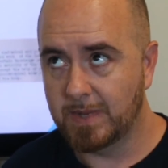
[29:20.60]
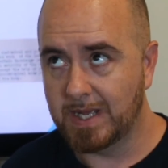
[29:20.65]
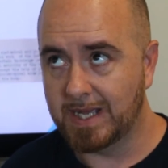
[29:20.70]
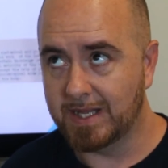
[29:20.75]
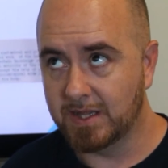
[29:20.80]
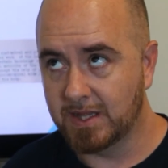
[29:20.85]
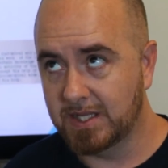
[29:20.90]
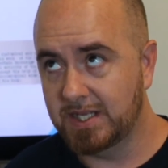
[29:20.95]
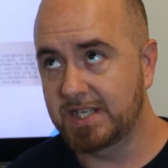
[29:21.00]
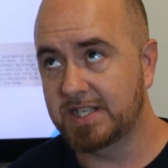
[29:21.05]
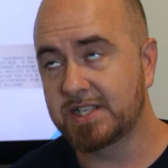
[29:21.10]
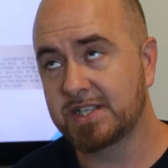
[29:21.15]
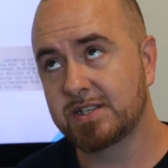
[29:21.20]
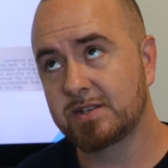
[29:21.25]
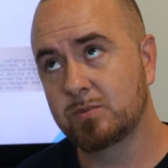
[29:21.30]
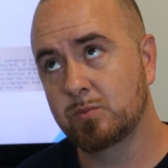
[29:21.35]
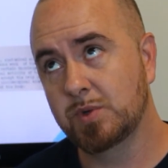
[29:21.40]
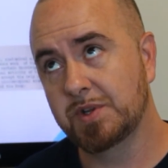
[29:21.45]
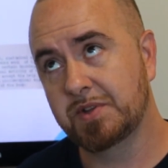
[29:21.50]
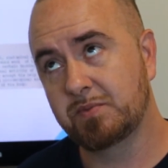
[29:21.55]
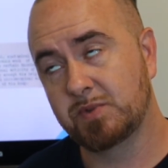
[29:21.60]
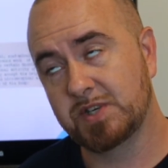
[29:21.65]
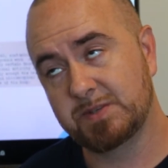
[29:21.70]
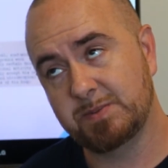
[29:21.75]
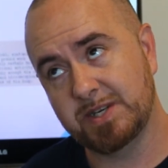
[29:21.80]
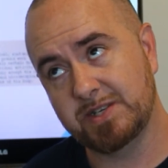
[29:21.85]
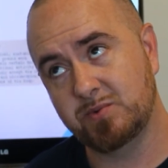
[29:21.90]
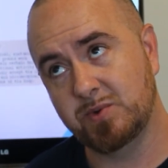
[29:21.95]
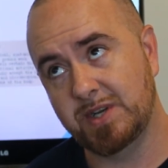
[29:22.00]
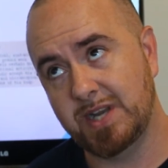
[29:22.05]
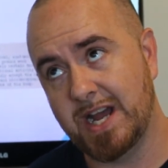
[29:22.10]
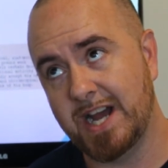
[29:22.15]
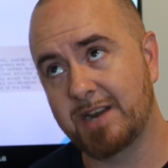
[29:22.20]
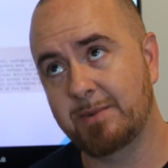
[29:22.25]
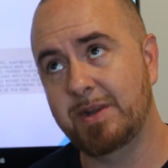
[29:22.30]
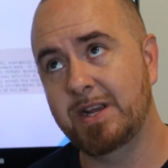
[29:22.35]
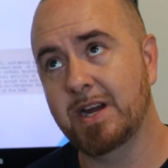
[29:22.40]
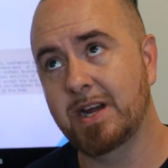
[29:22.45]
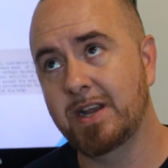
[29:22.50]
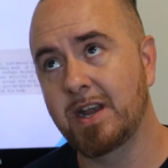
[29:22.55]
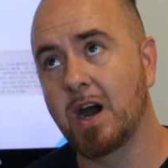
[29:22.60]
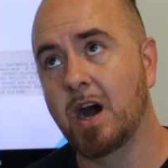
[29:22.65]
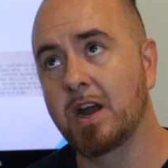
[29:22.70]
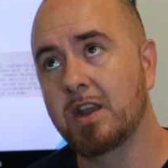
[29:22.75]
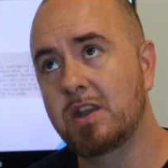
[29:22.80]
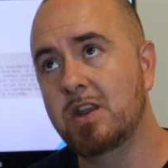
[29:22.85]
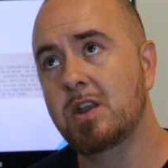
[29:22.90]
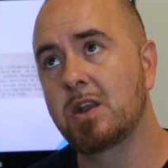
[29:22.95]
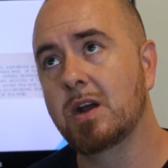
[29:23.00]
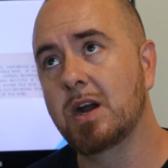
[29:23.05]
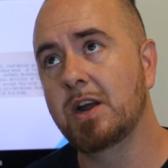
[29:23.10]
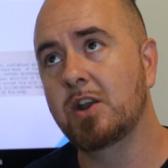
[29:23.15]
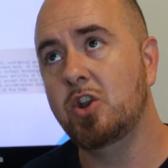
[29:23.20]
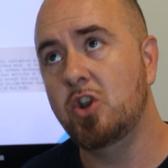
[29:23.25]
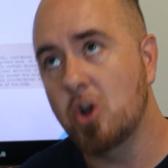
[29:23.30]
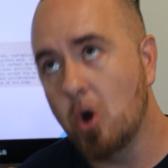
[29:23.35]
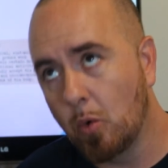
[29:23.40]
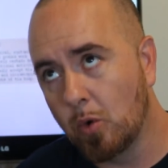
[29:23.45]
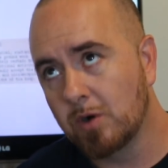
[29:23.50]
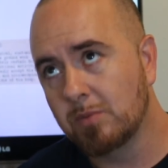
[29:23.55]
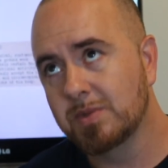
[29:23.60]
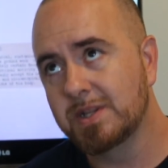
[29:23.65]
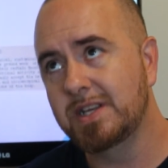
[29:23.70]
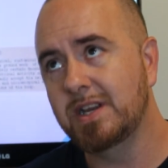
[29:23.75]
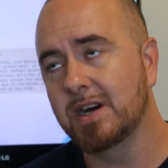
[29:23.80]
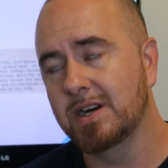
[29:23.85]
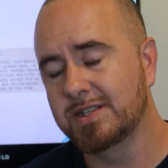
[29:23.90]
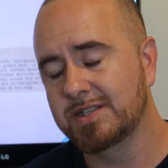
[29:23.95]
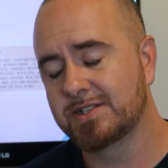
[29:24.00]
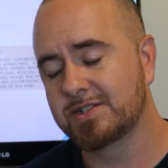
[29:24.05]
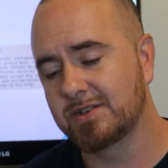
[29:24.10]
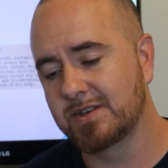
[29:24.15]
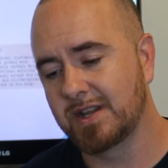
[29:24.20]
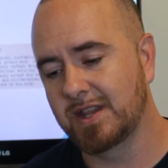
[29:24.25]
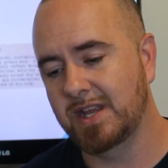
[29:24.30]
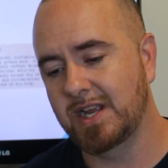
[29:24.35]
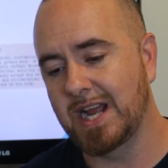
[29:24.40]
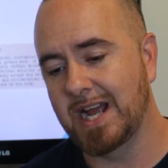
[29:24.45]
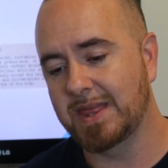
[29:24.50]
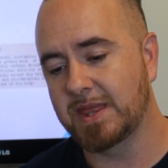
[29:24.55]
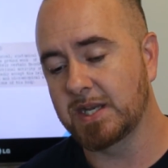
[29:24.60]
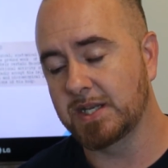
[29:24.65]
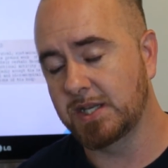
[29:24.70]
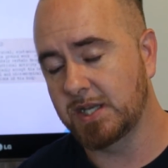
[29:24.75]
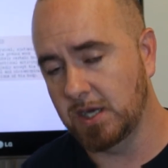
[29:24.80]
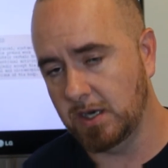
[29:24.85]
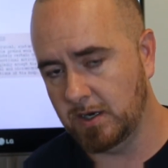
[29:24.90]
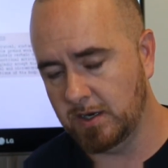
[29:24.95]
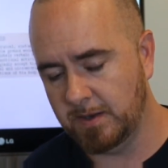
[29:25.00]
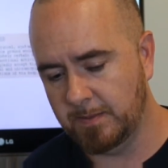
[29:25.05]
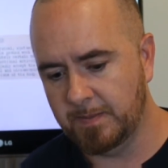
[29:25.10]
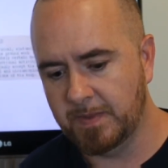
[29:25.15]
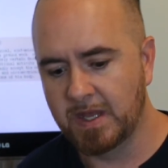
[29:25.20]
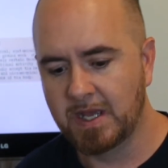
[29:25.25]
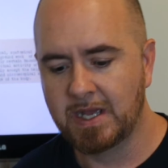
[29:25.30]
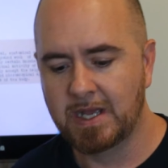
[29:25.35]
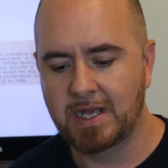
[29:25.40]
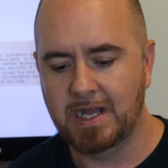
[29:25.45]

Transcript: at least with respect to anatomy, an unknowably uncertain thing at the time,